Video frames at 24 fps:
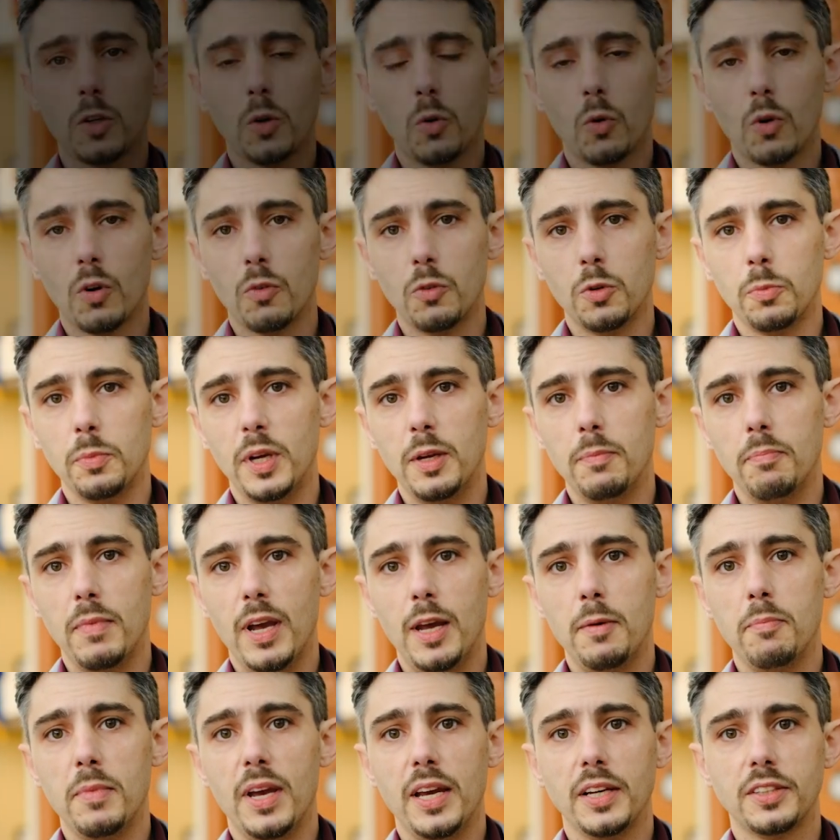a courtroom, it
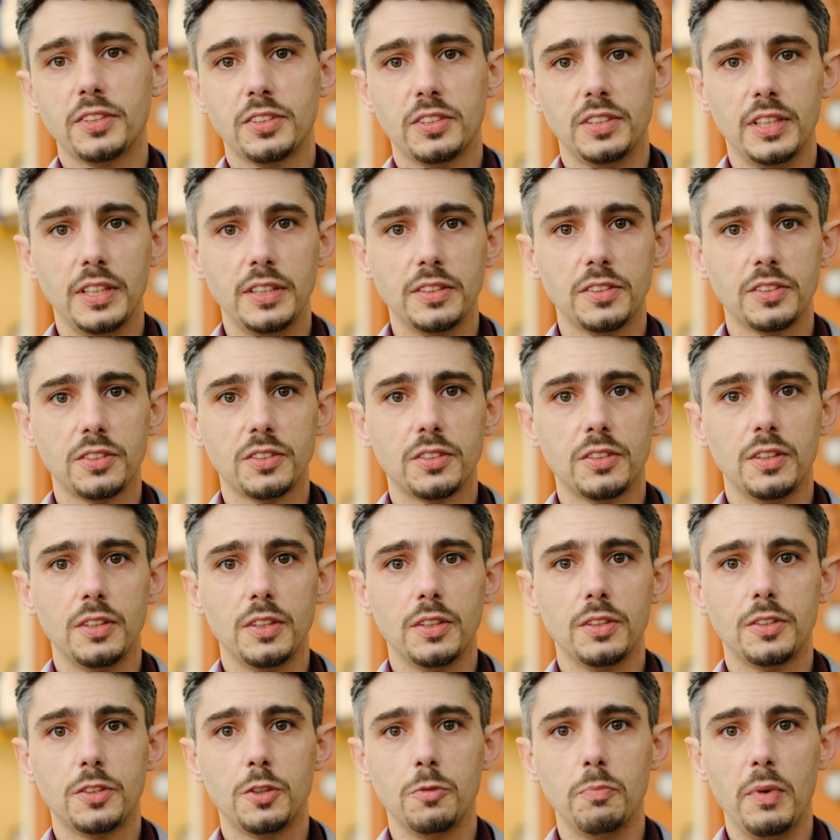may make sense
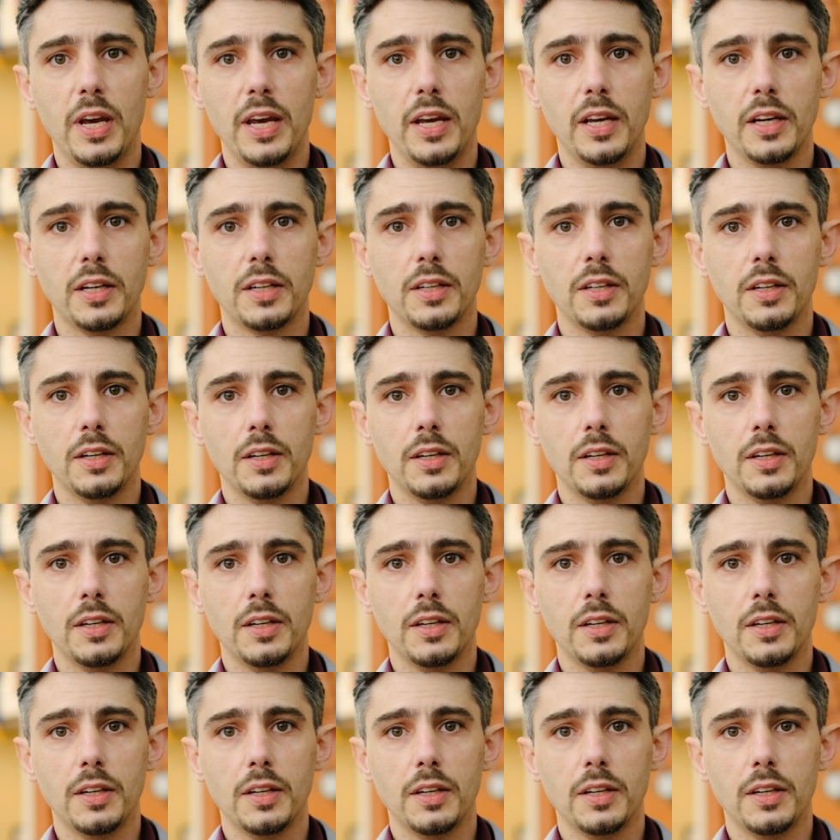to make